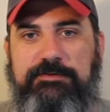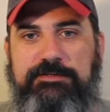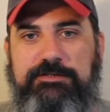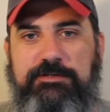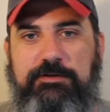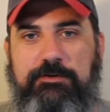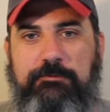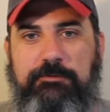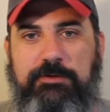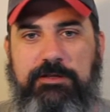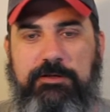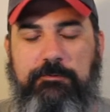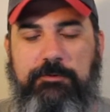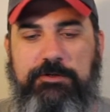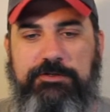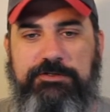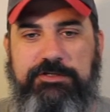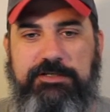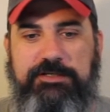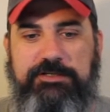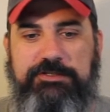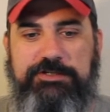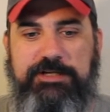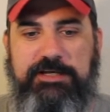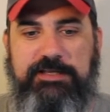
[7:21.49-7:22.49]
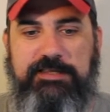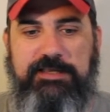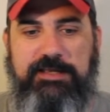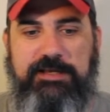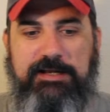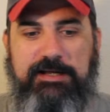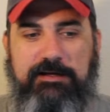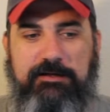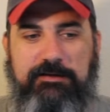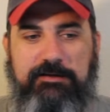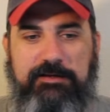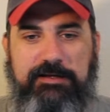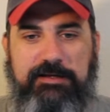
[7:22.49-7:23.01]
So I really want you to check that
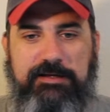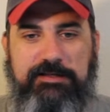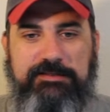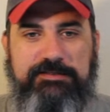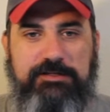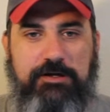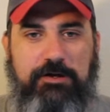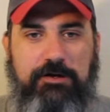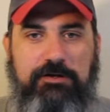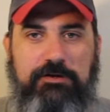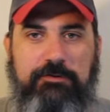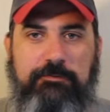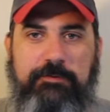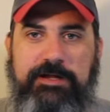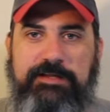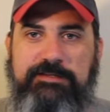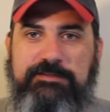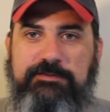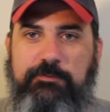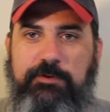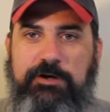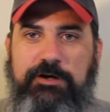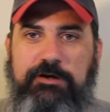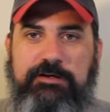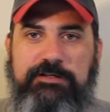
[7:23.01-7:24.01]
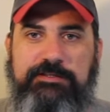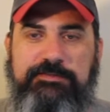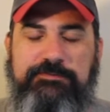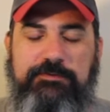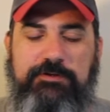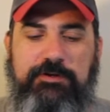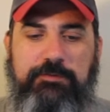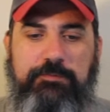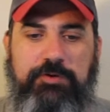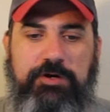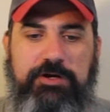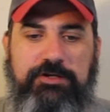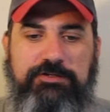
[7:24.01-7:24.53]
out. It's all to raise awareness for
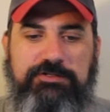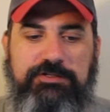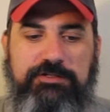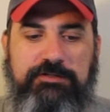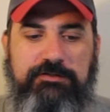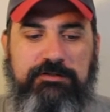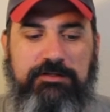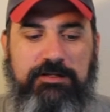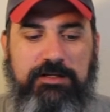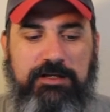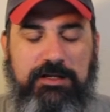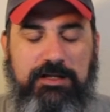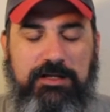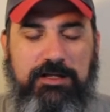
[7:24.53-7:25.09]
depression.